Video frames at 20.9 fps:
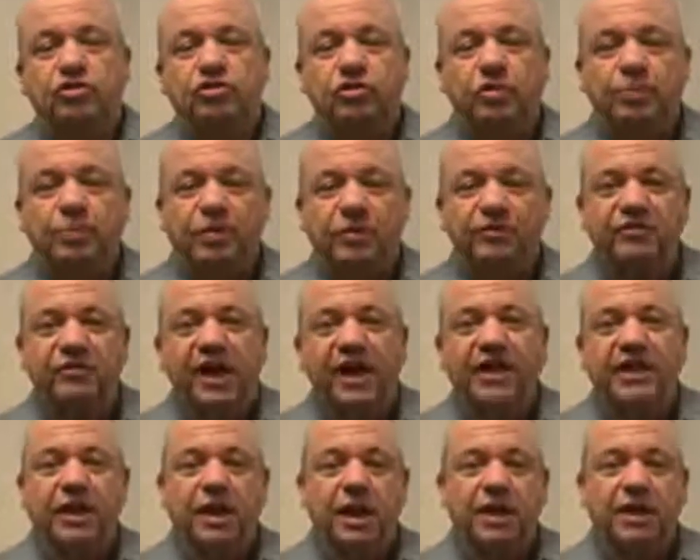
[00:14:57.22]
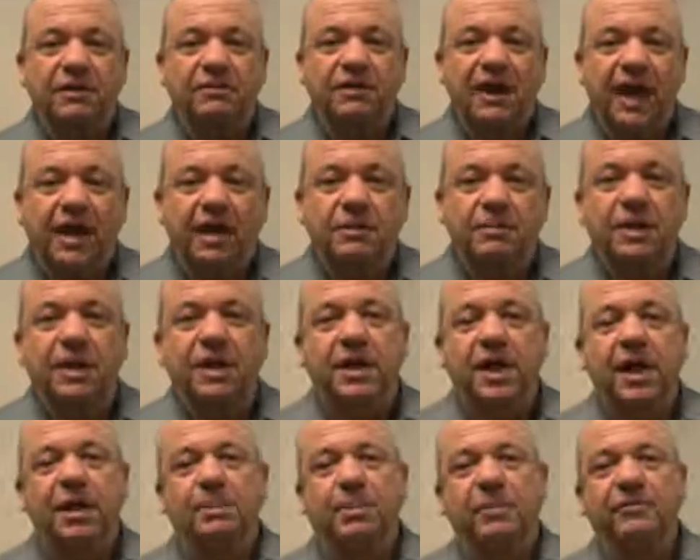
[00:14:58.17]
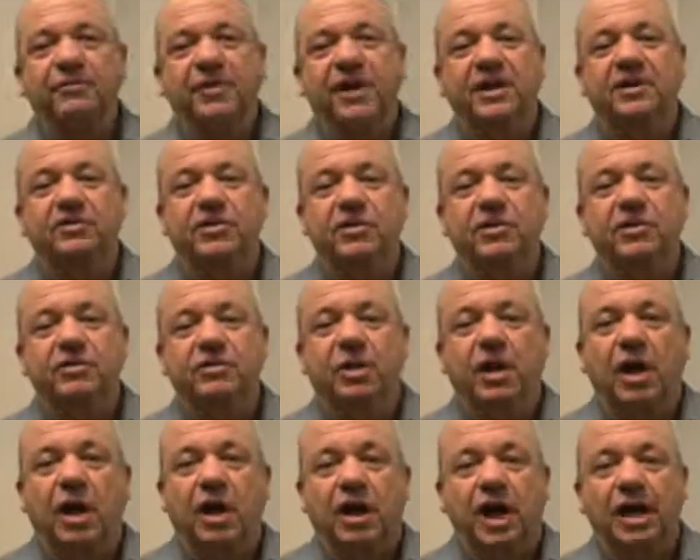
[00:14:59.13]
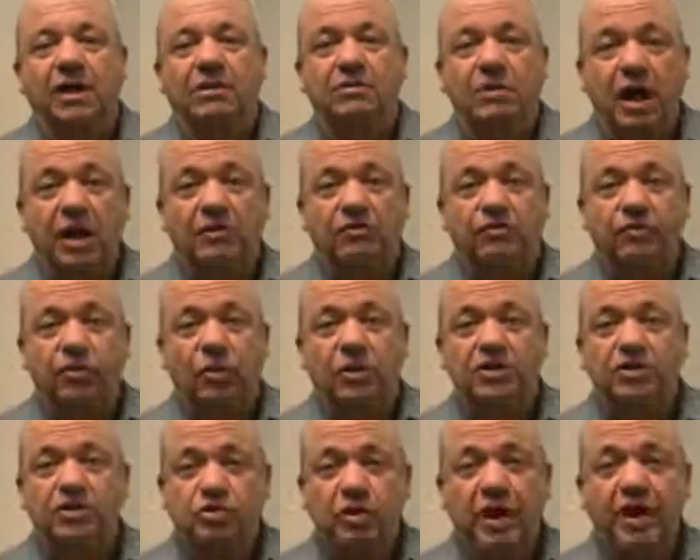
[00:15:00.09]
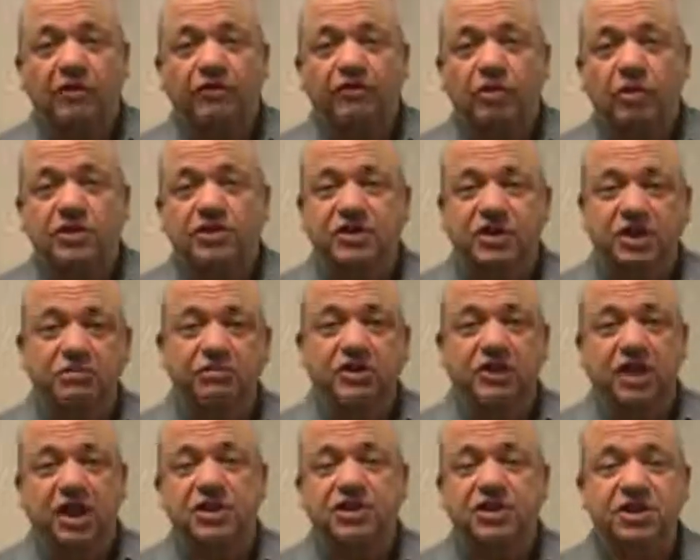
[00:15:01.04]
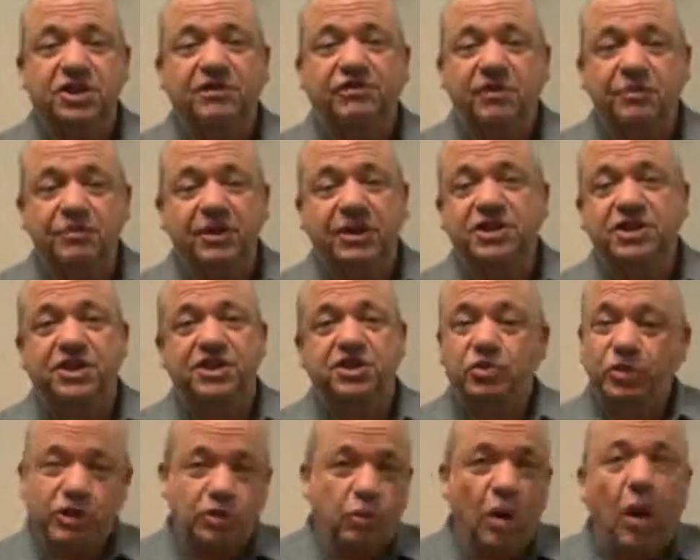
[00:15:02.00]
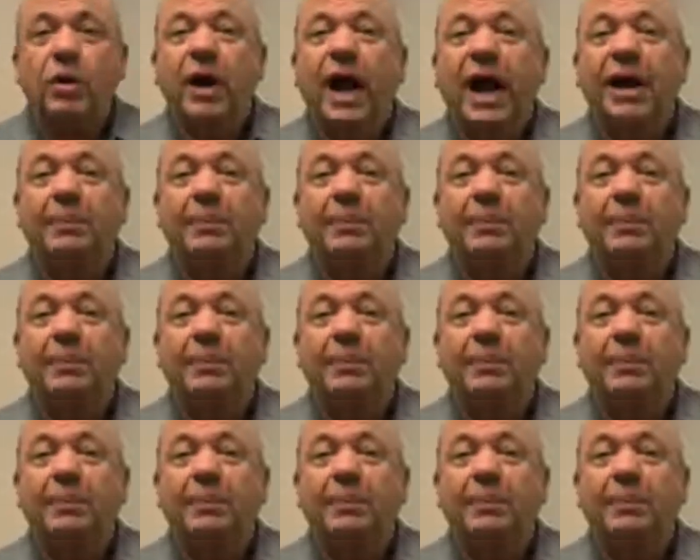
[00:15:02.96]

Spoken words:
to prevent development and prevent the try to force the reduction of emissions, which won't